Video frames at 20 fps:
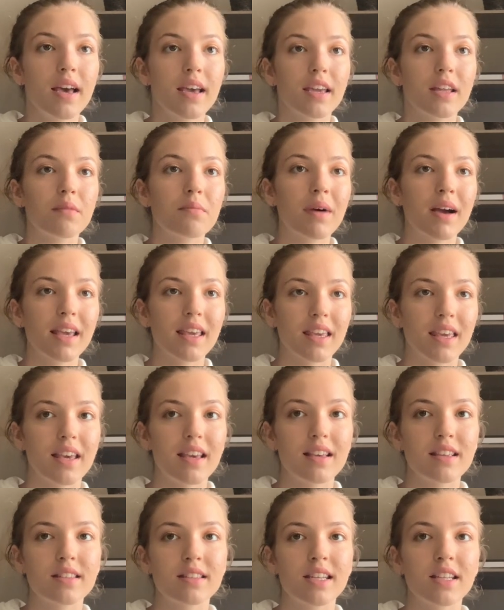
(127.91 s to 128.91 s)
In my
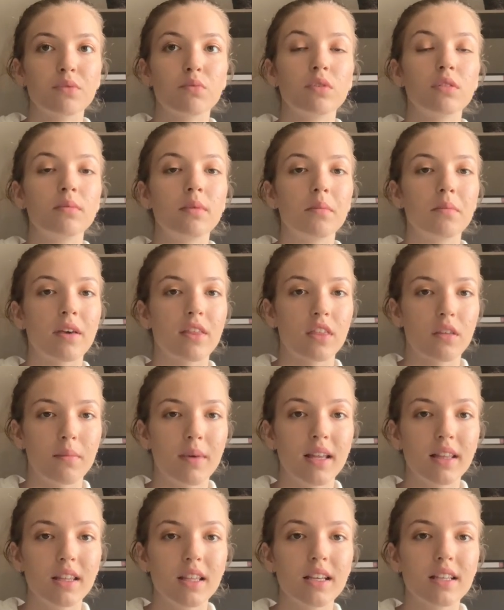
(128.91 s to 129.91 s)
case, that would be
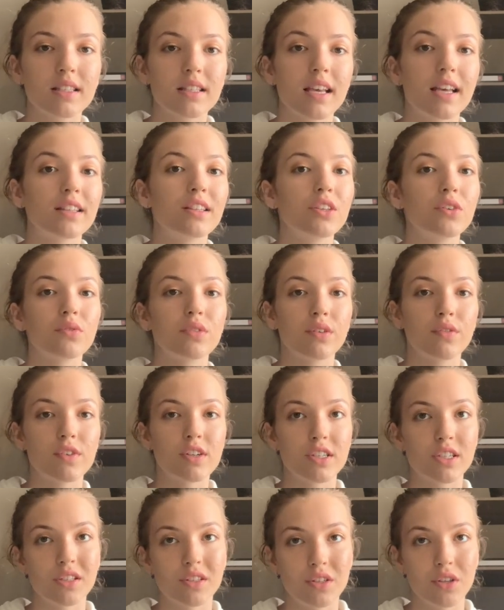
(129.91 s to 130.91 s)
mathematics at the
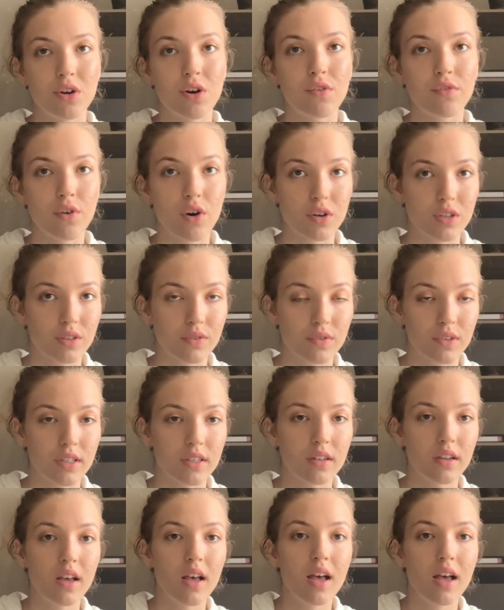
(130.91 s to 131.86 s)
University of Oxford.